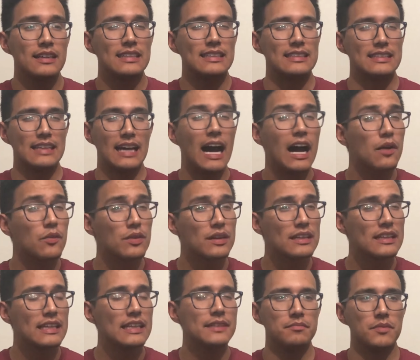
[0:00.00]
Not
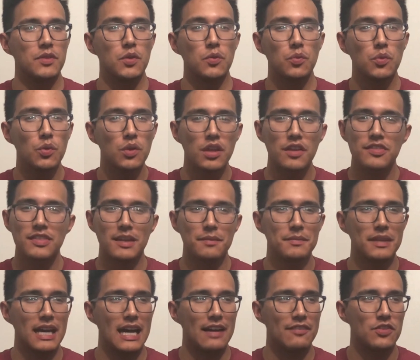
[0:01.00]
really. The rule of thumb
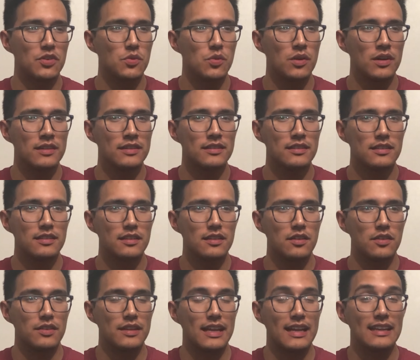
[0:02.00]
that everyone,
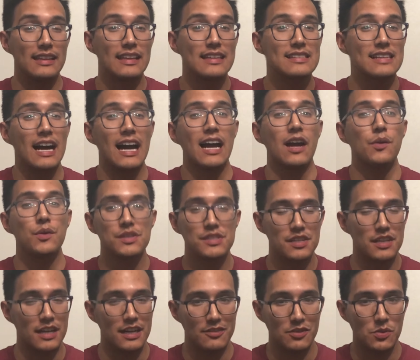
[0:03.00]
or that at least I always
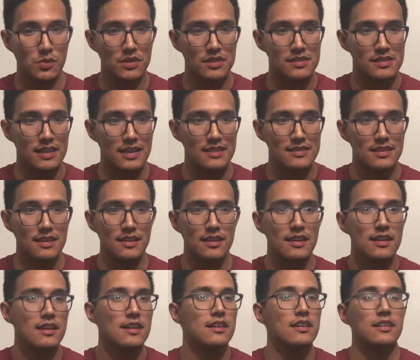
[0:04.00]
hear everyone say, is that
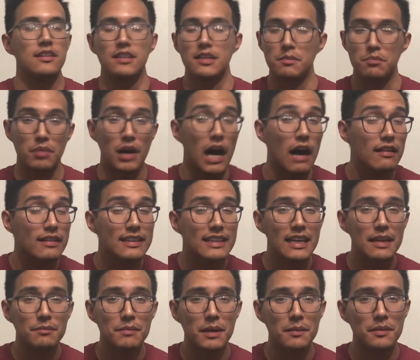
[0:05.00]
you could probably
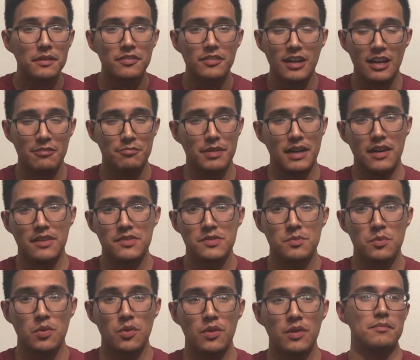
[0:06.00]
get maybe 5 pounds
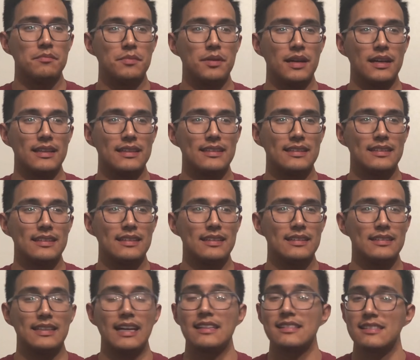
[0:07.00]
more, but
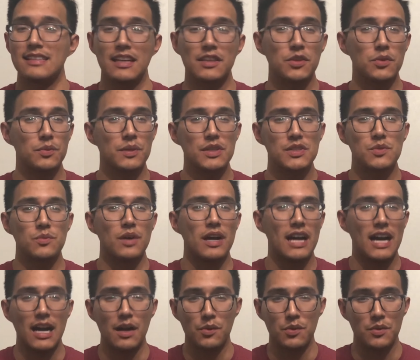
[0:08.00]
that's not the reason why
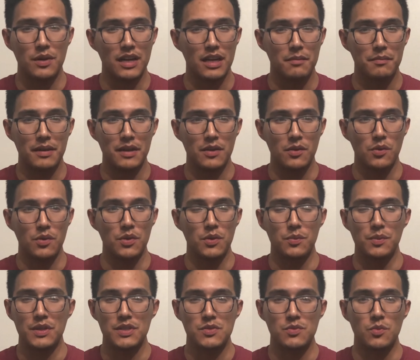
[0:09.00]
I would recommend or the
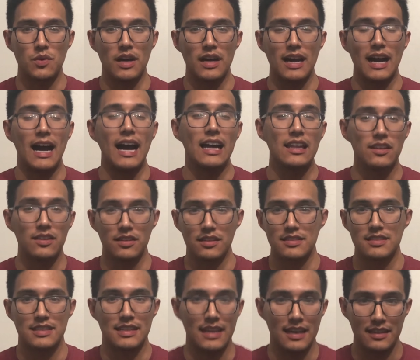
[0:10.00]
reason why I look
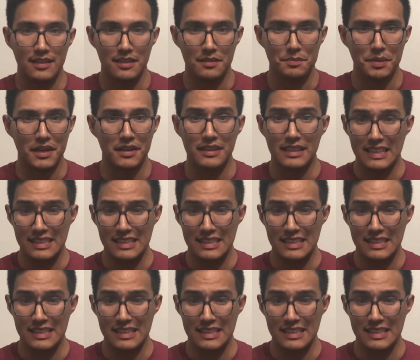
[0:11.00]
to get a pair of knee